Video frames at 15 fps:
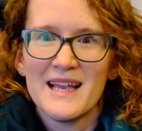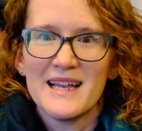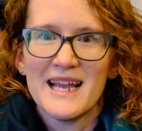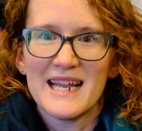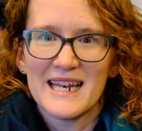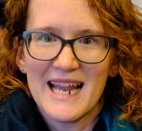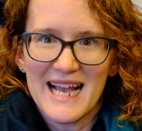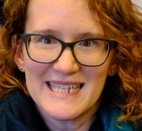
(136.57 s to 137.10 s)

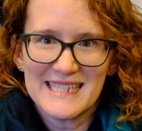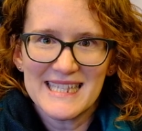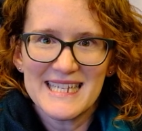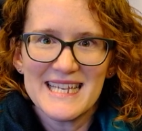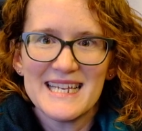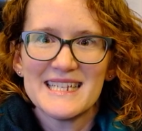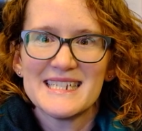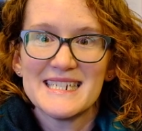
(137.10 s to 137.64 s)
And
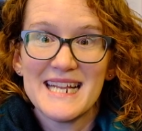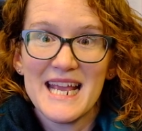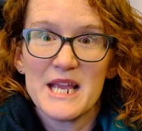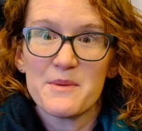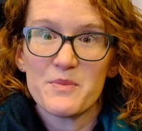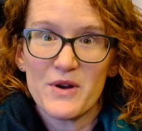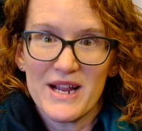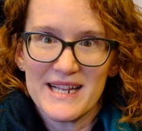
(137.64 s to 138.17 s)
lastly,
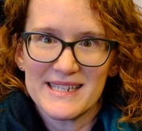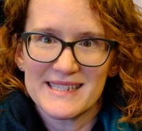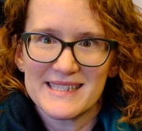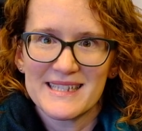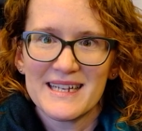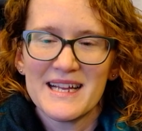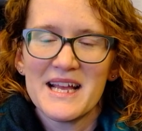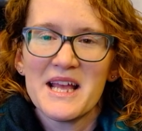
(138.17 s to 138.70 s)
take breaks.
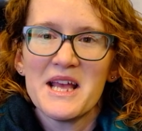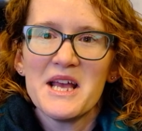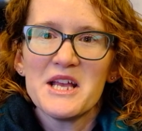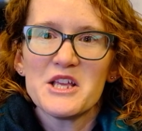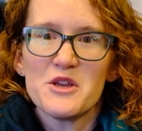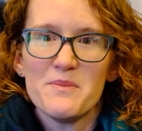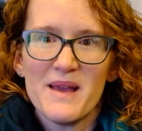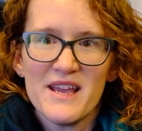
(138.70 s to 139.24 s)

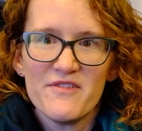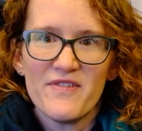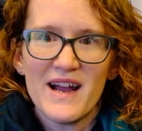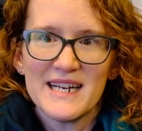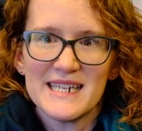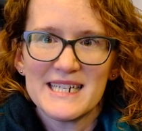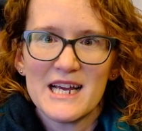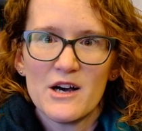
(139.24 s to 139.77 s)
You may
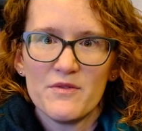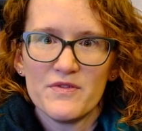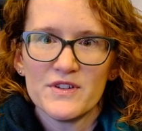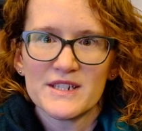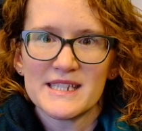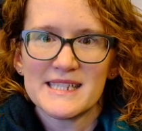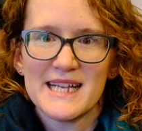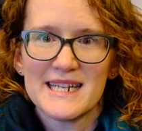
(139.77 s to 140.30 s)
find it helpful
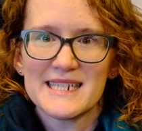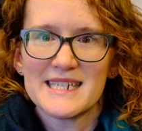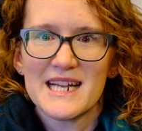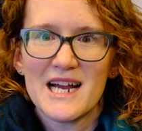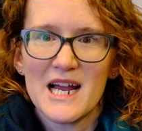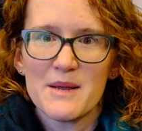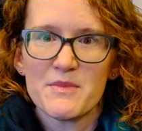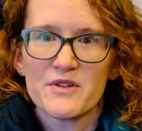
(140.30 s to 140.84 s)
to set a
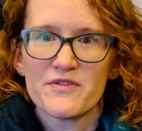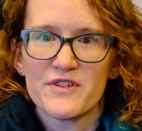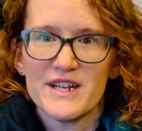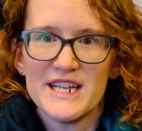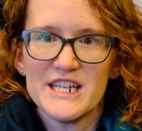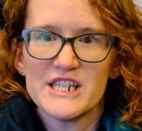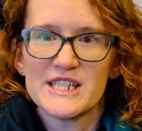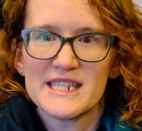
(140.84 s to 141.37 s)
timer for
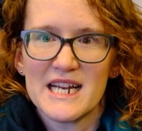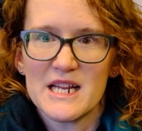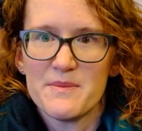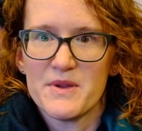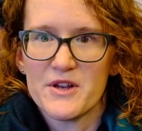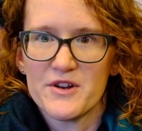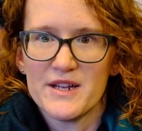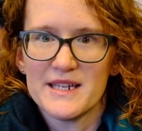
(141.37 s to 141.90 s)
each study
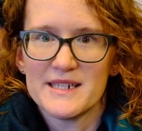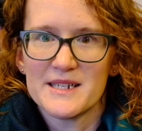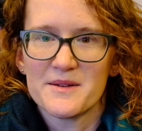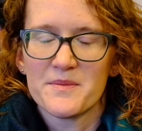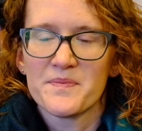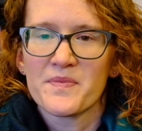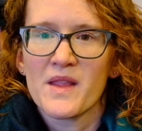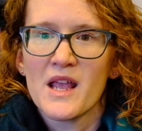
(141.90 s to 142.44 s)
period.
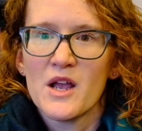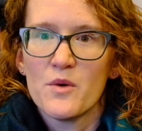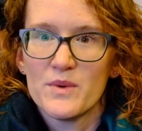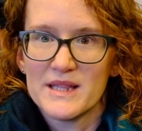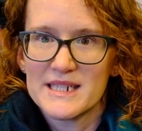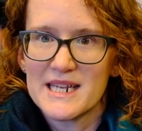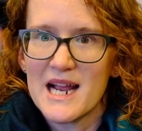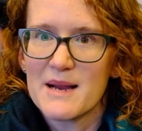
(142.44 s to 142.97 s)
When
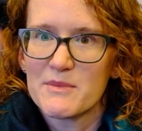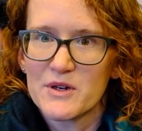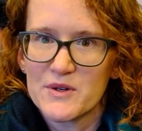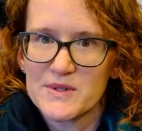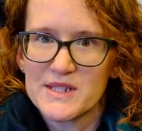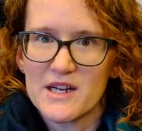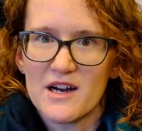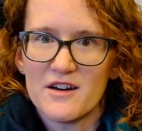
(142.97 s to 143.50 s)
the timer
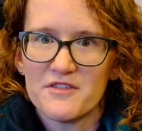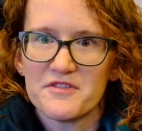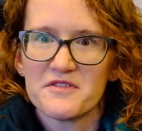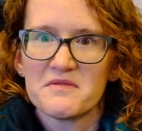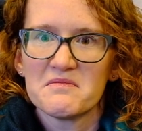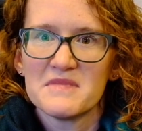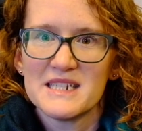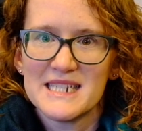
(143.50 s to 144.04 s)
goes off,
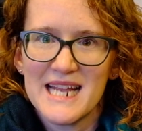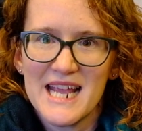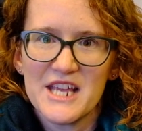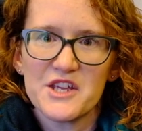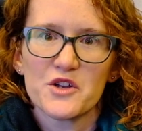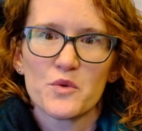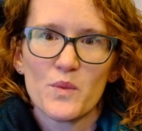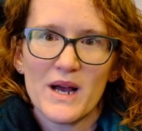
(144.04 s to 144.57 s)

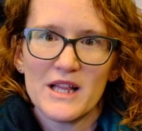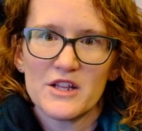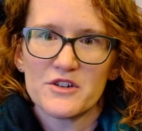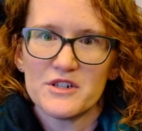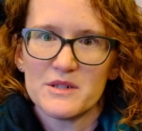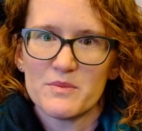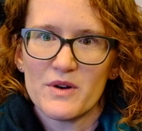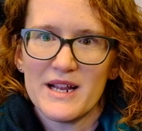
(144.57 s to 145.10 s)
take your
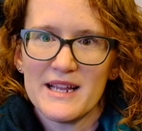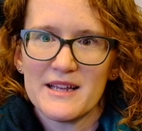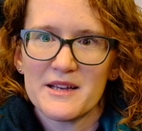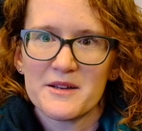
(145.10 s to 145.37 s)
well-earned break.